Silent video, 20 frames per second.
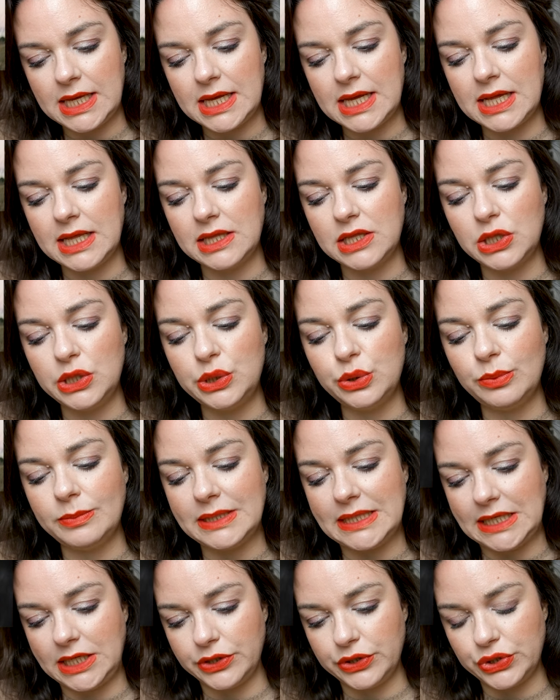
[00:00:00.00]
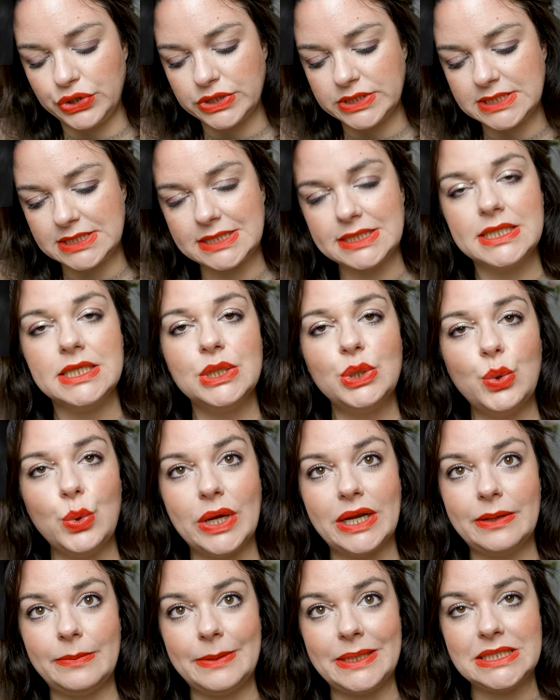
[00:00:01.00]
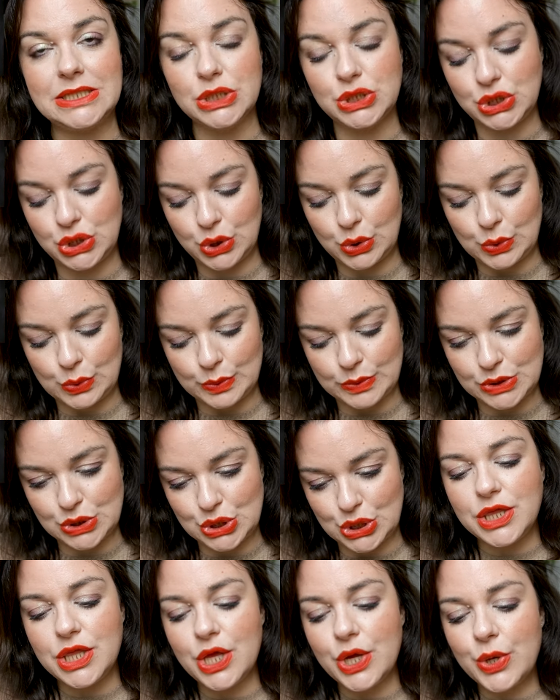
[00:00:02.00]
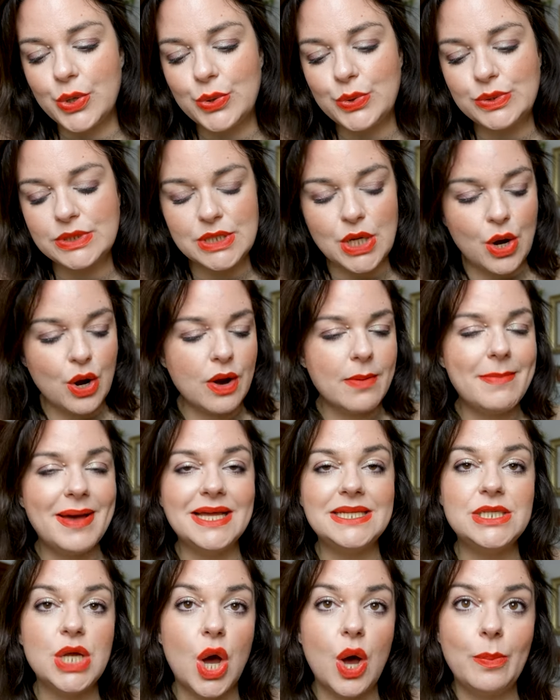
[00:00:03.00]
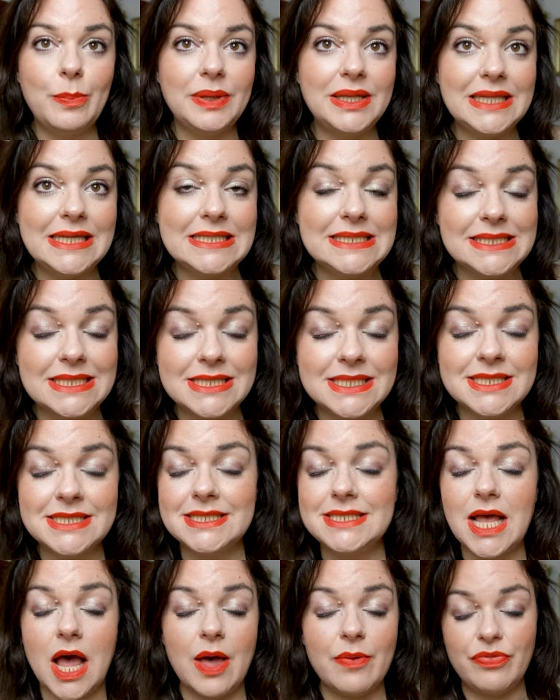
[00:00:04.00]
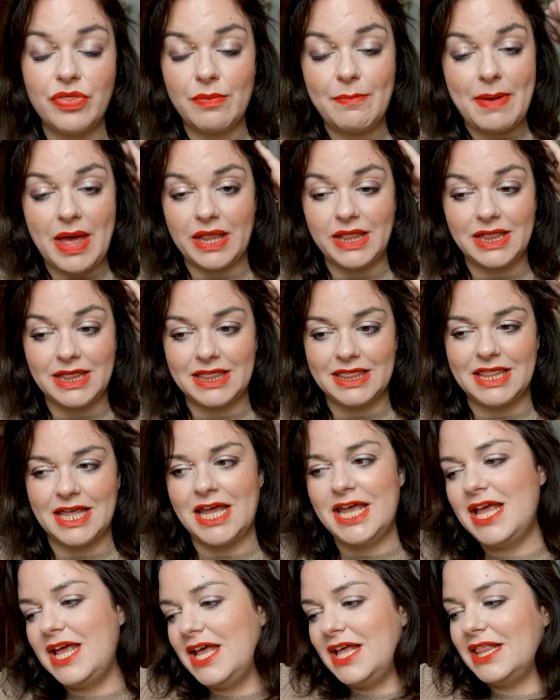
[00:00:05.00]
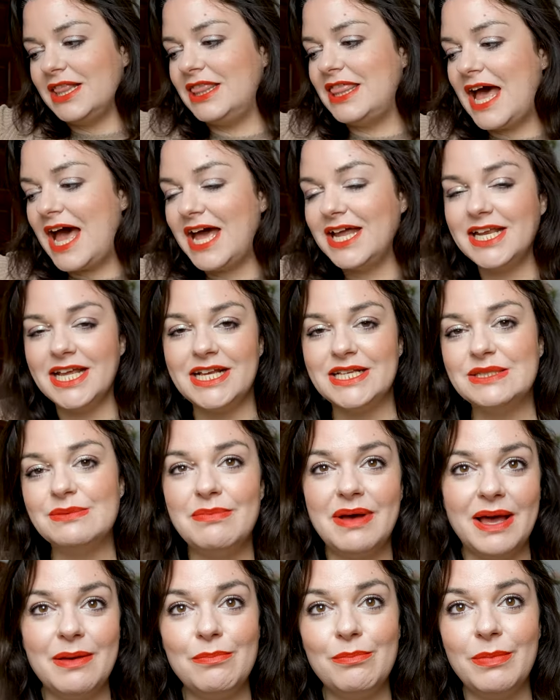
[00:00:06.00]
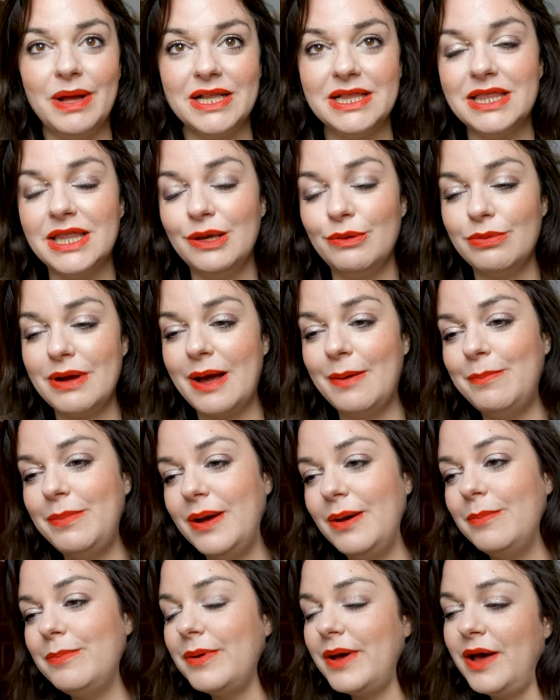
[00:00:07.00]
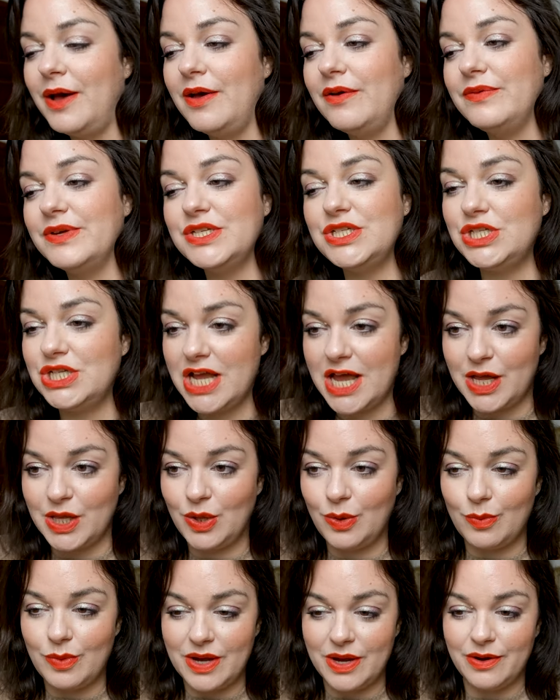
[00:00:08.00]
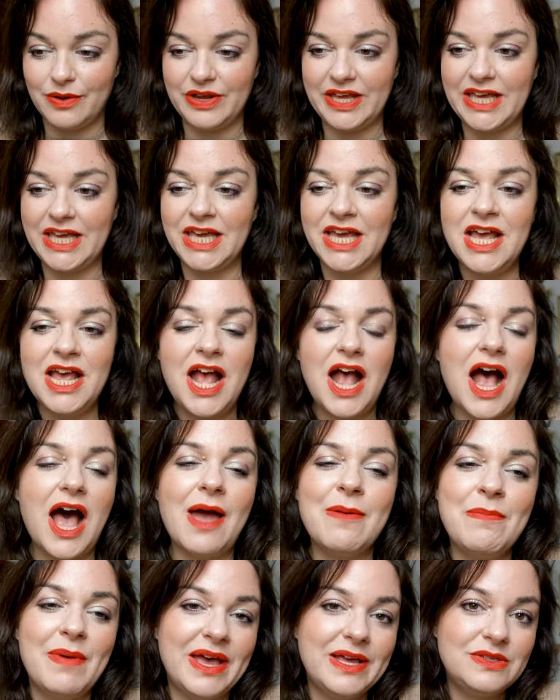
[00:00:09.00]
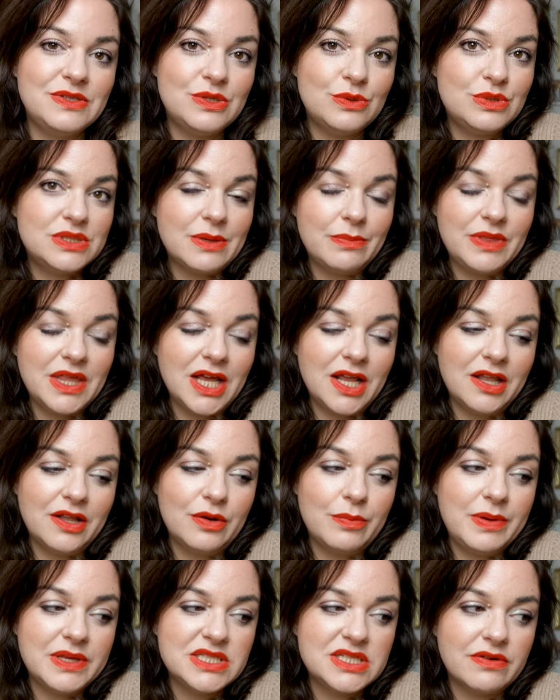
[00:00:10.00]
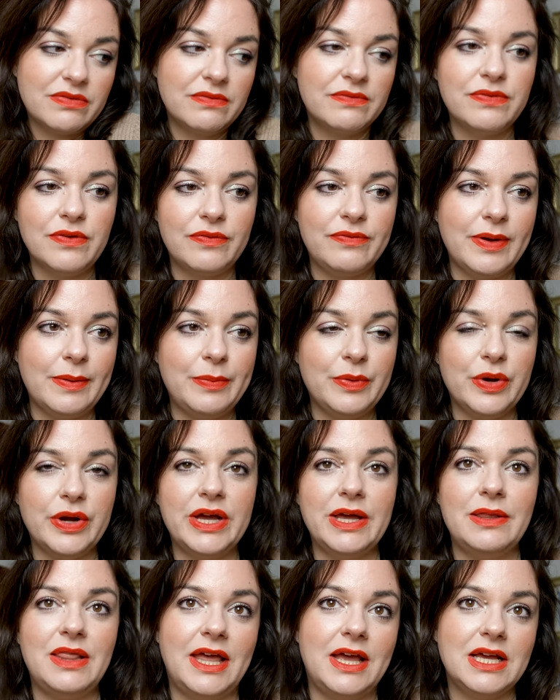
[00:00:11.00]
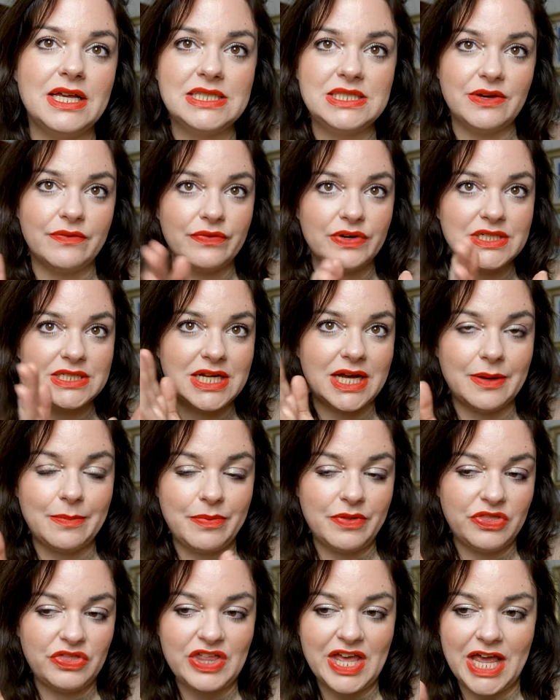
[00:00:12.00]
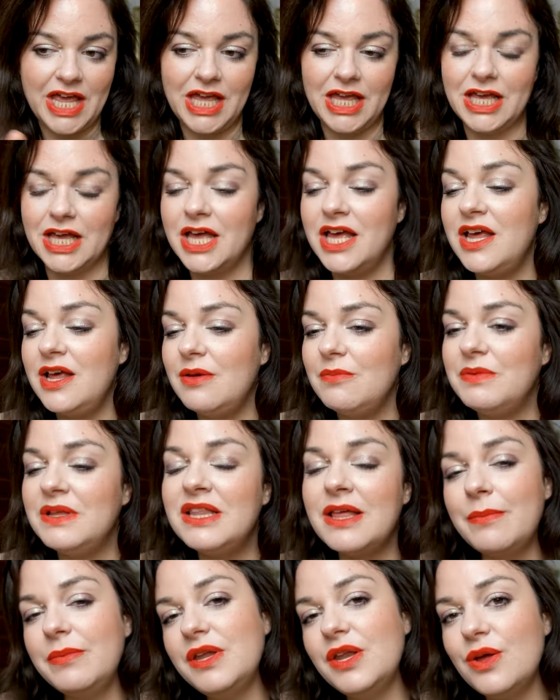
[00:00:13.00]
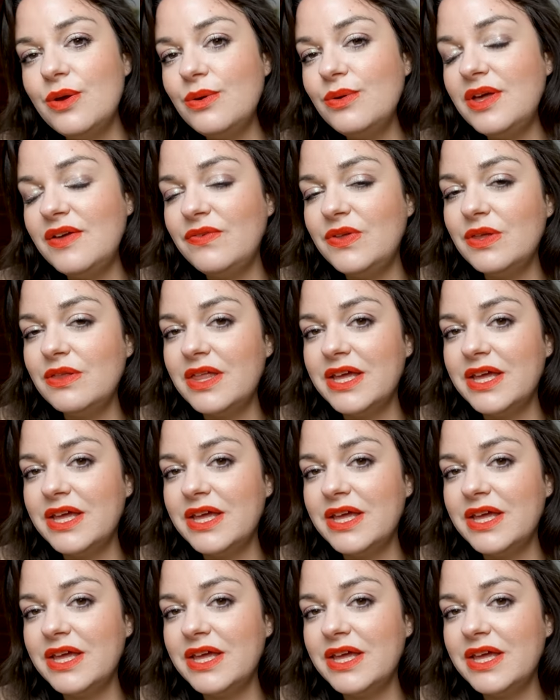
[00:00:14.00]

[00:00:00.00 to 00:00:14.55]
and the Lumineers quite a bit too. So those are my top listens of the month. That is my monthly wrap up of January. I might do something a little bit different for February, like a different type of thing, but let me know if you